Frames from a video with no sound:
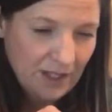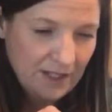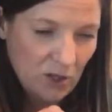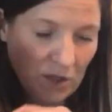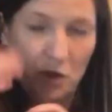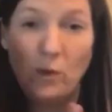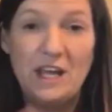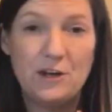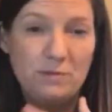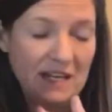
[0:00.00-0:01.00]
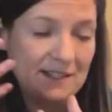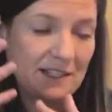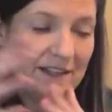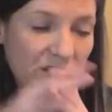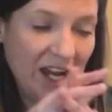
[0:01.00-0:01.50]
so that the weight could be
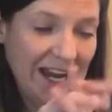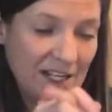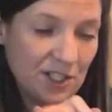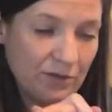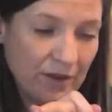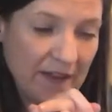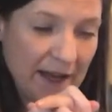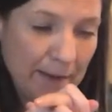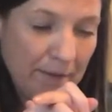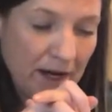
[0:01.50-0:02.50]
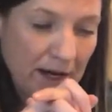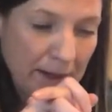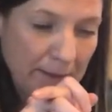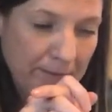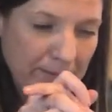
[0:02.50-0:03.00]
easily changed for
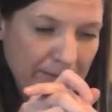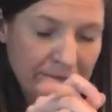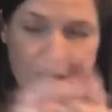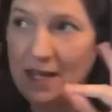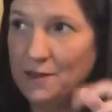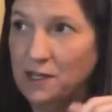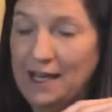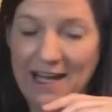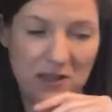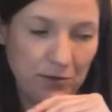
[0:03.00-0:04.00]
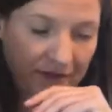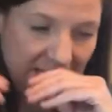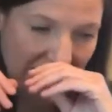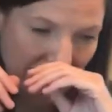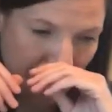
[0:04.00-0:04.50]
them, and the length with the
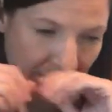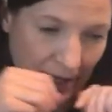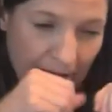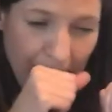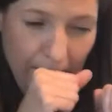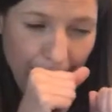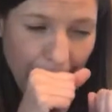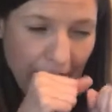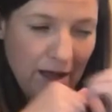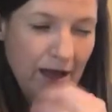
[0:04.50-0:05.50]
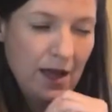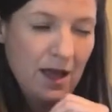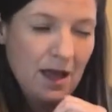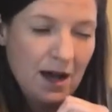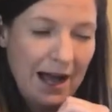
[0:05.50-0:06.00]
tape.
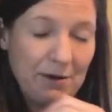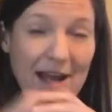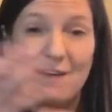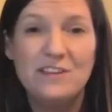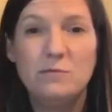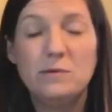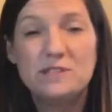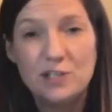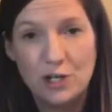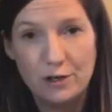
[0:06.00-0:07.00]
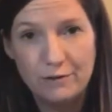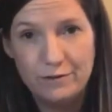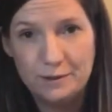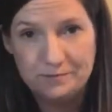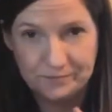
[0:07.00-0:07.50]
I would have them
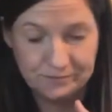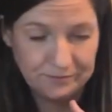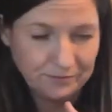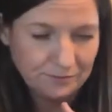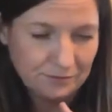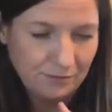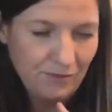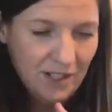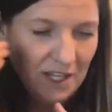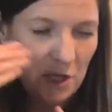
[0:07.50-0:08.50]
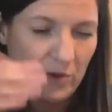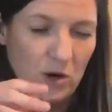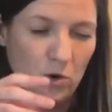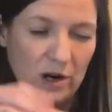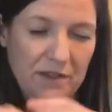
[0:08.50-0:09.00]
observe and then
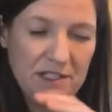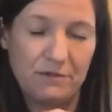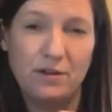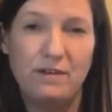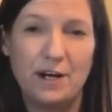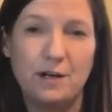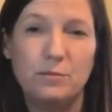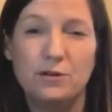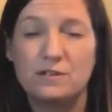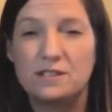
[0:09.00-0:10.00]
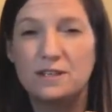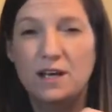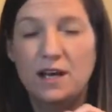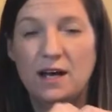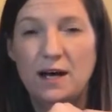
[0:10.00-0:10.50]
record the different variables.
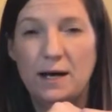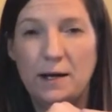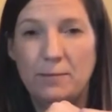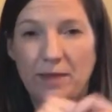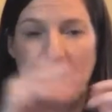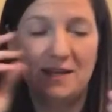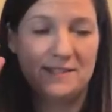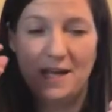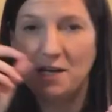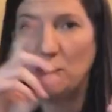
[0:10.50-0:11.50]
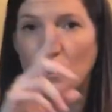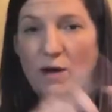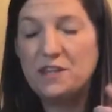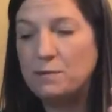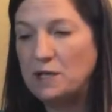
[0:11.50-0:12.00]
Like I said, you know, I
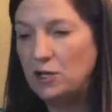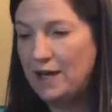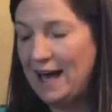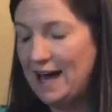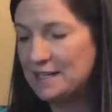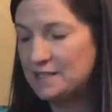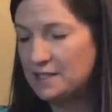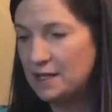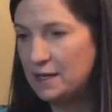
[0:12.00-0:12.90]
want them to look at